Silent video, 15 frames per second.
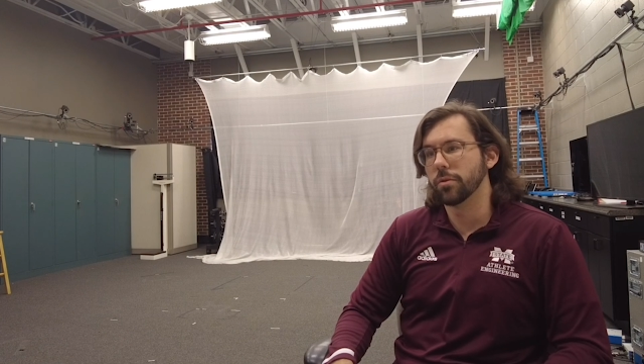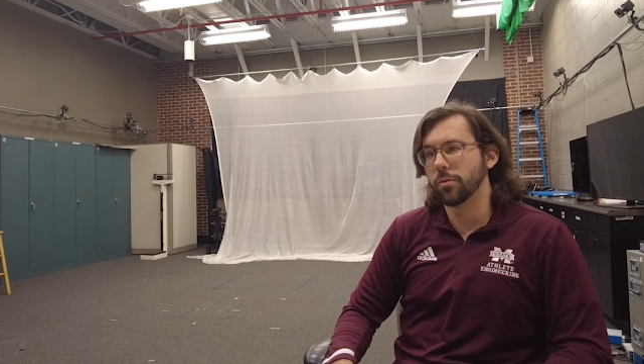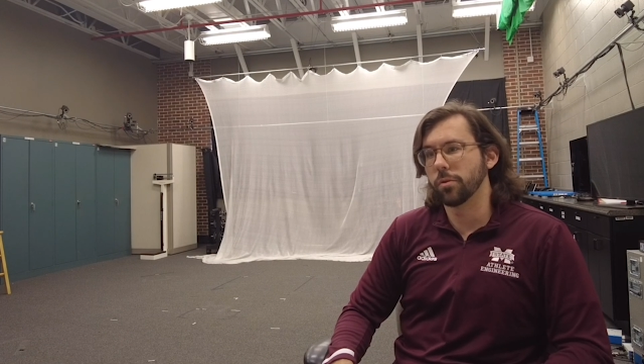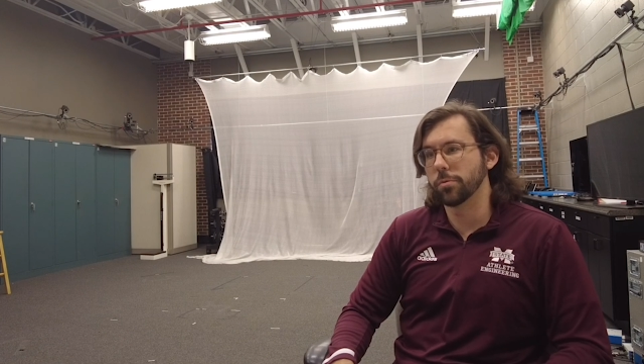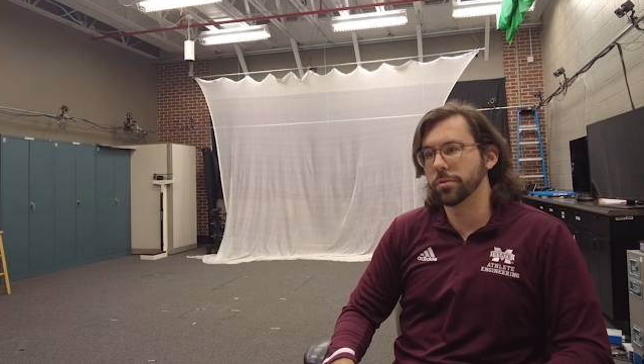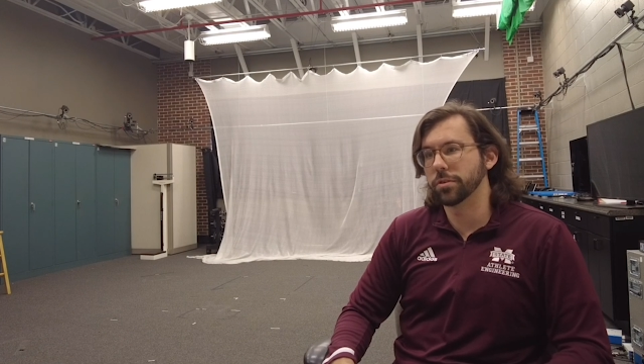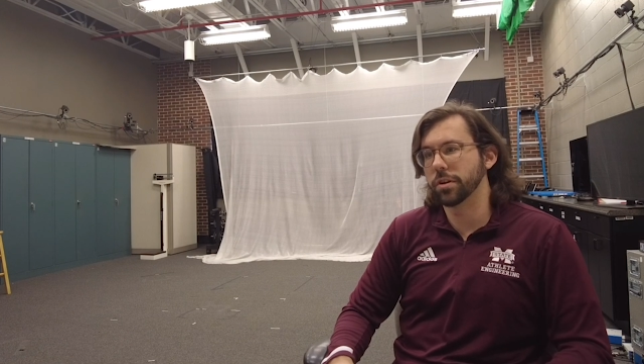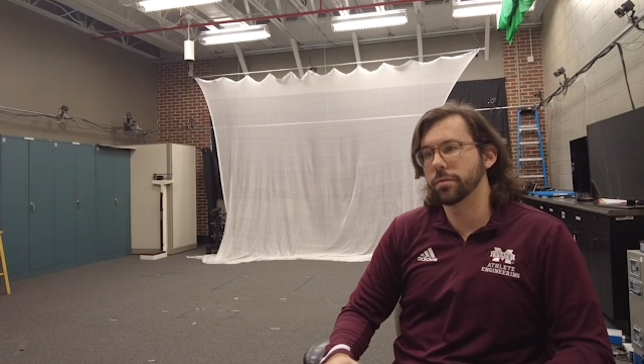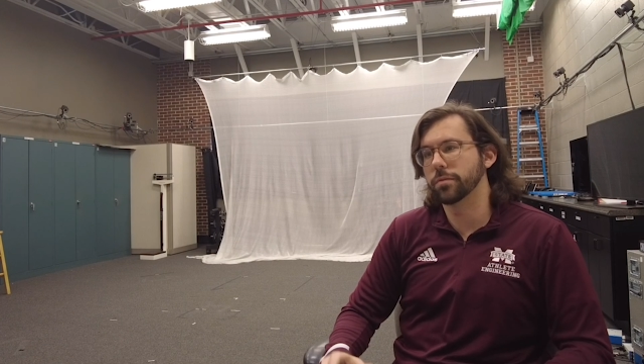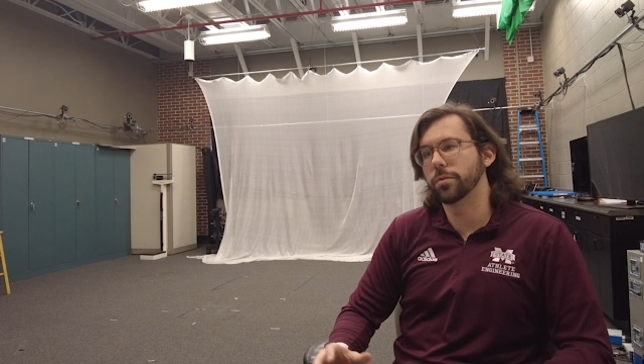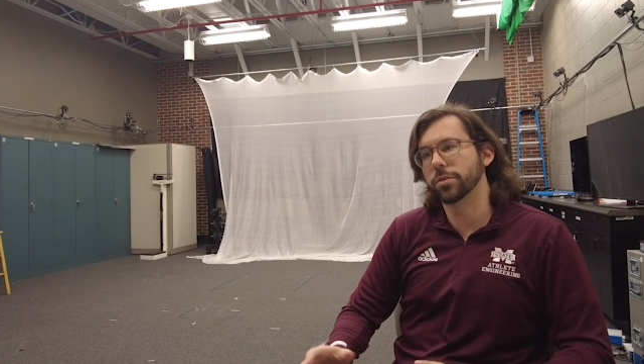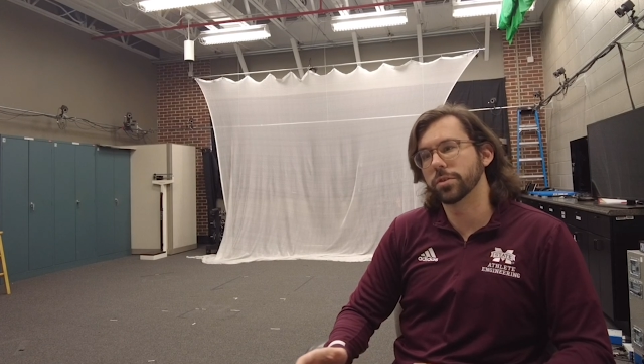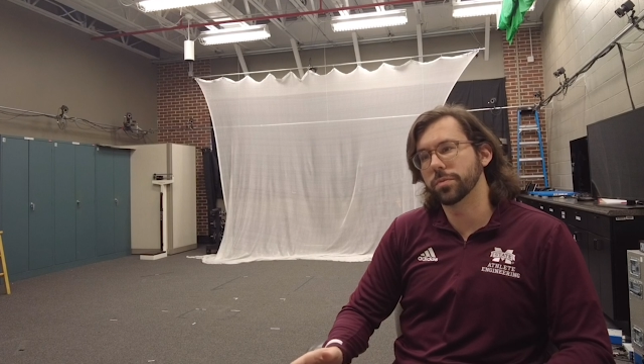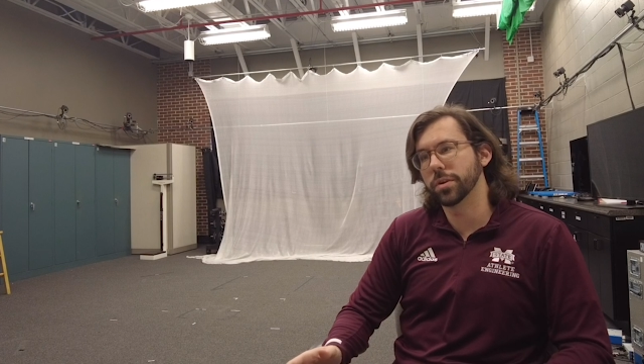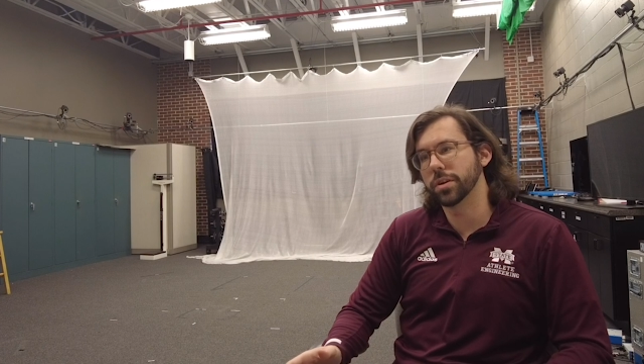where we look at
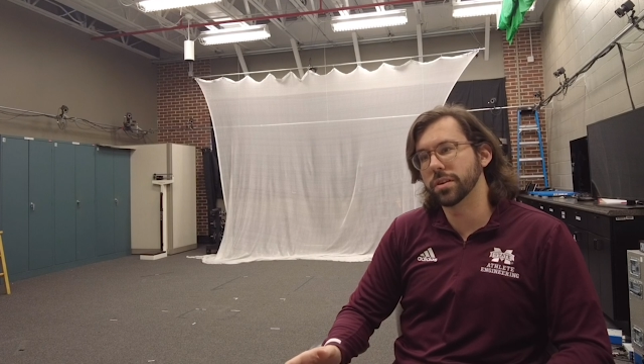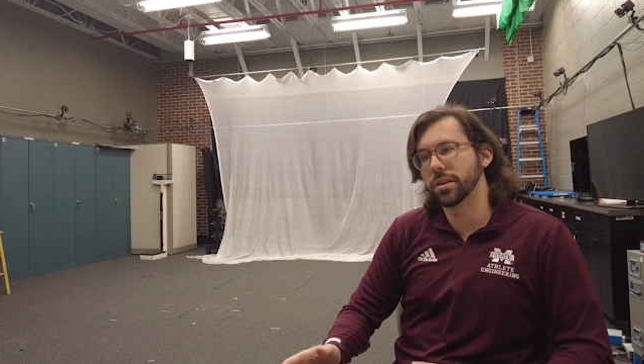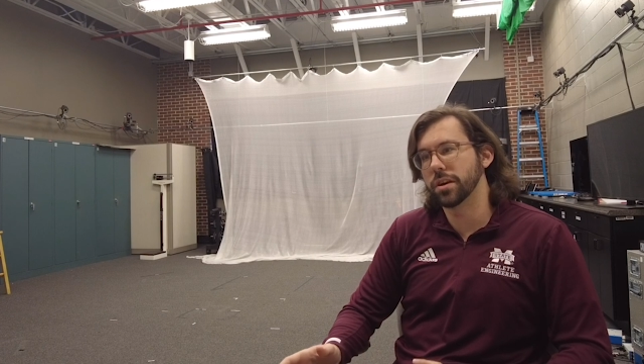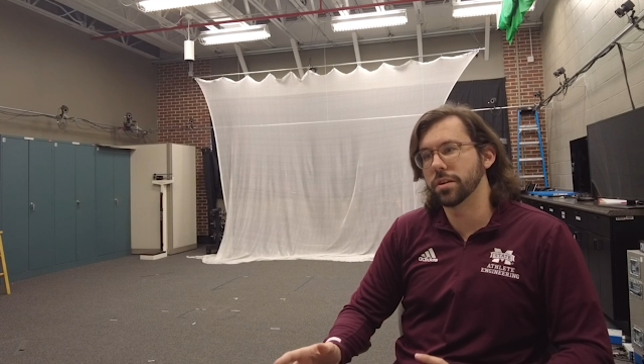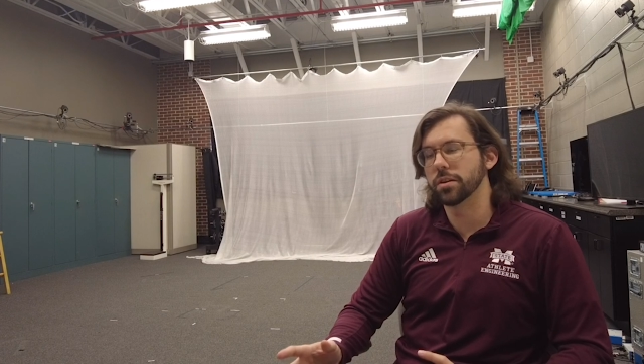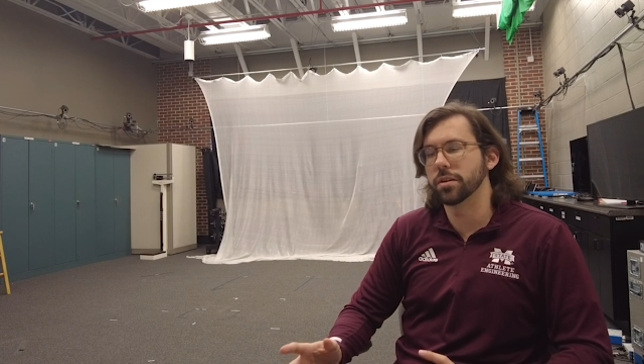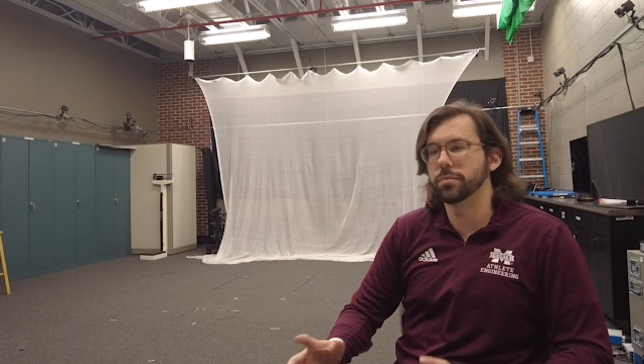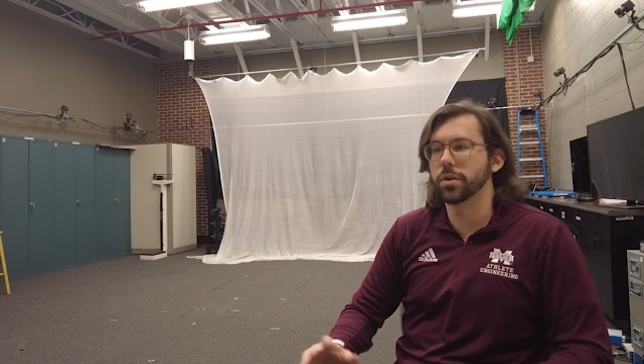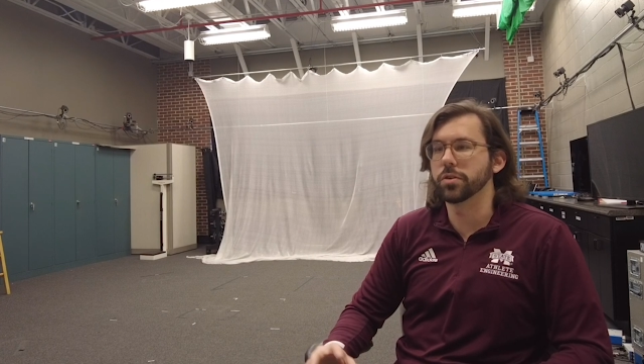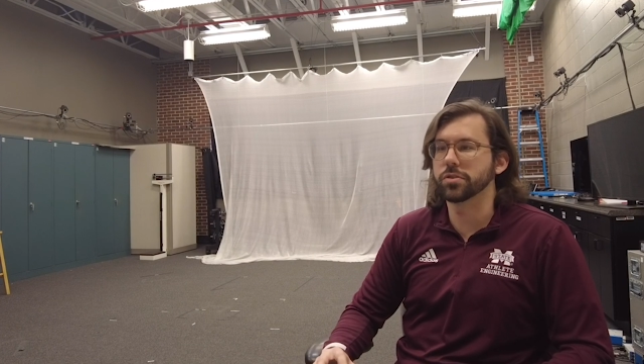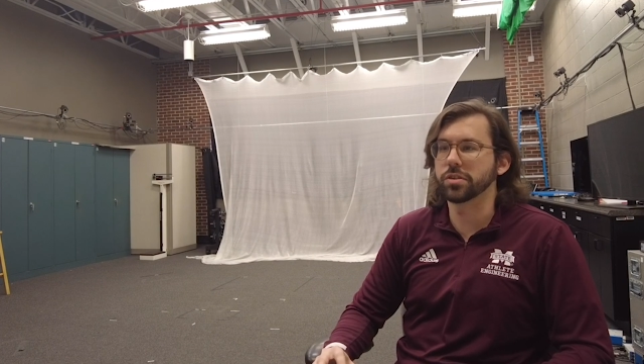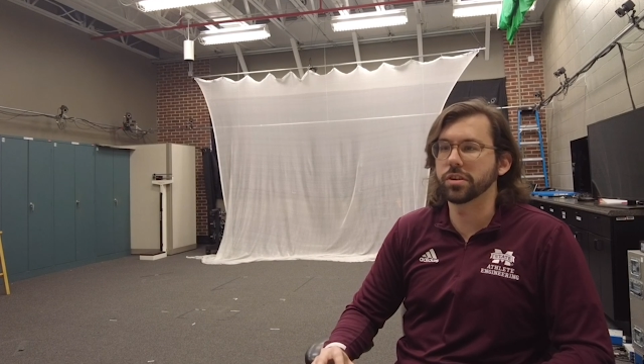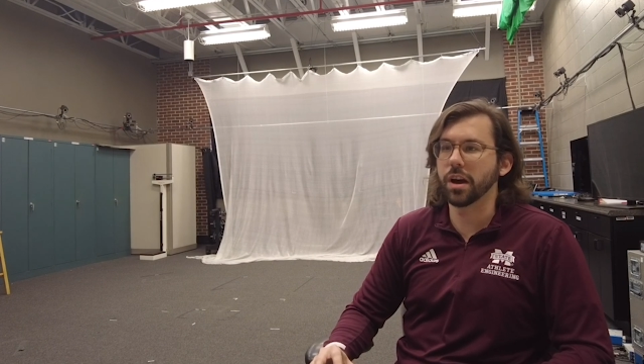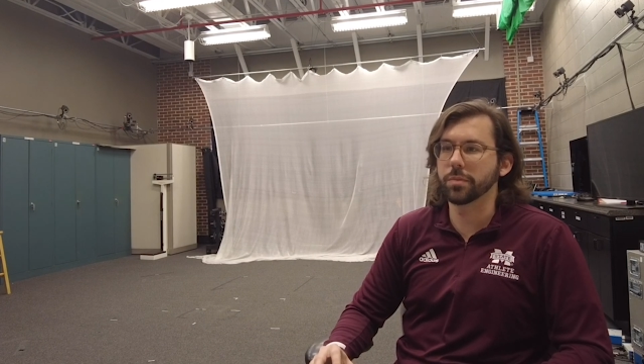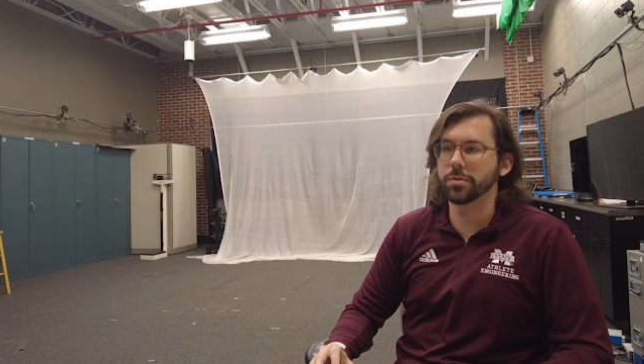force plate data,
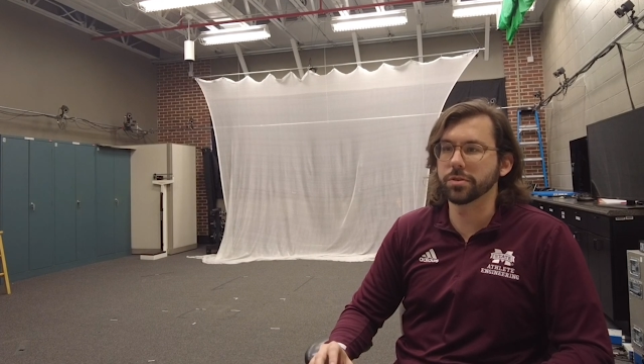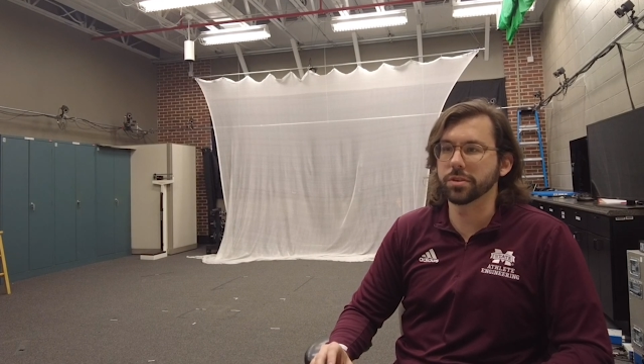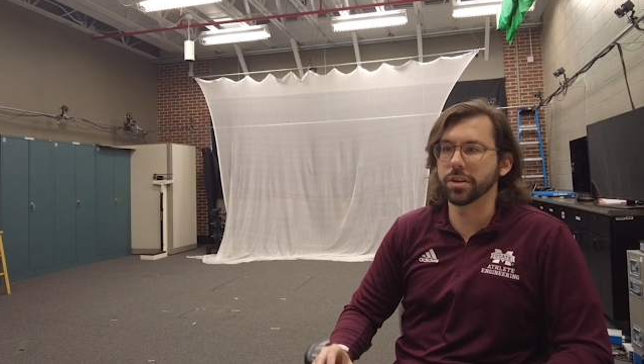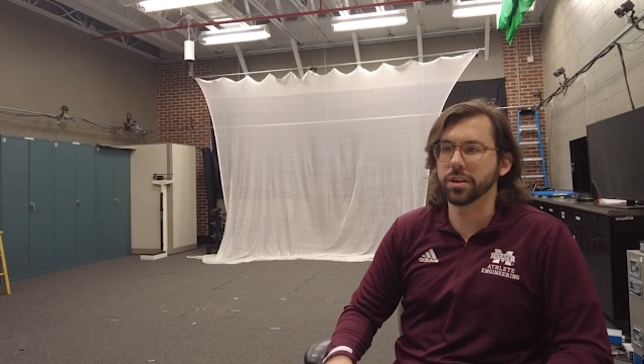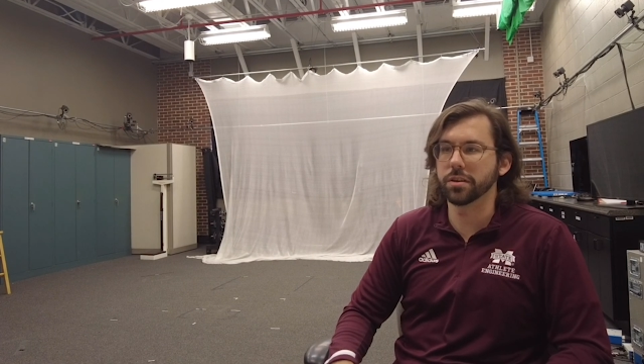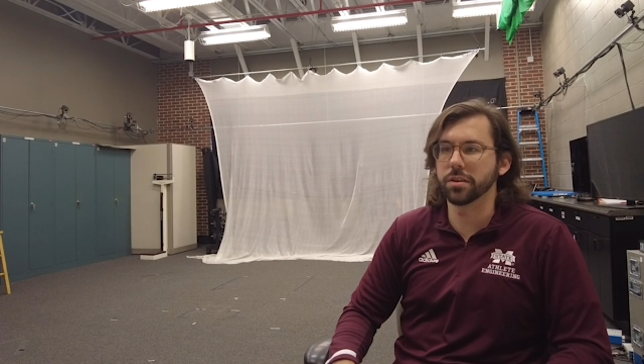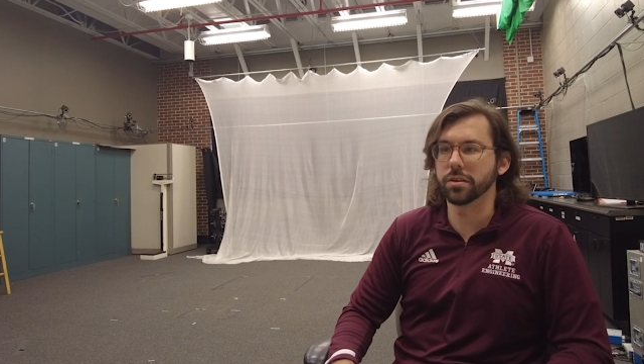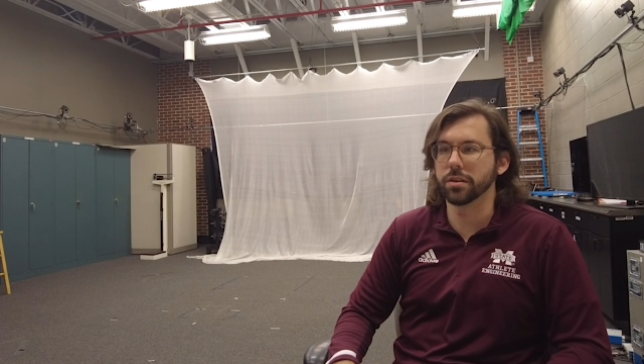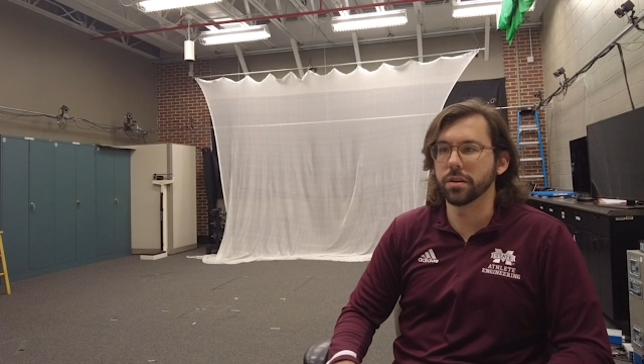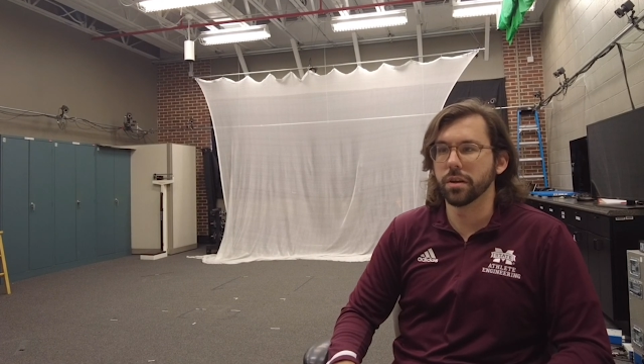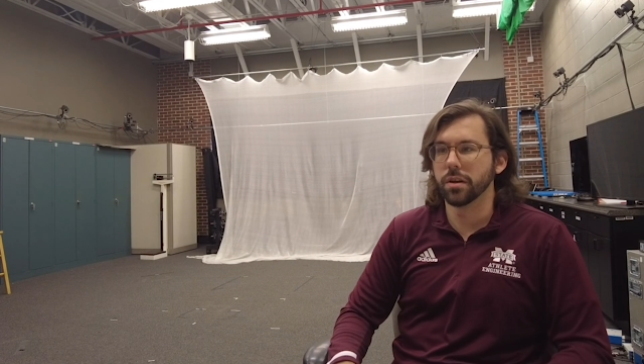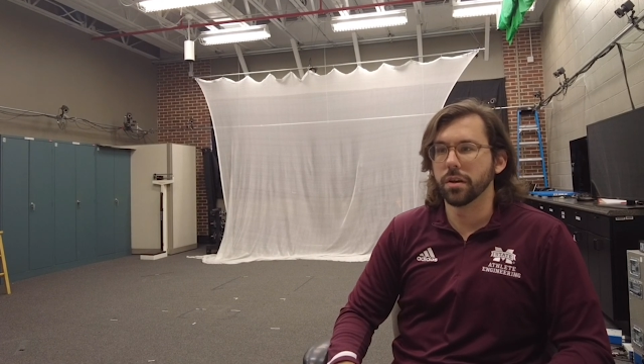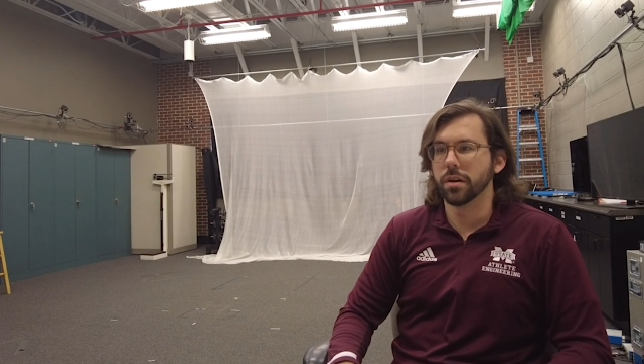motion capture data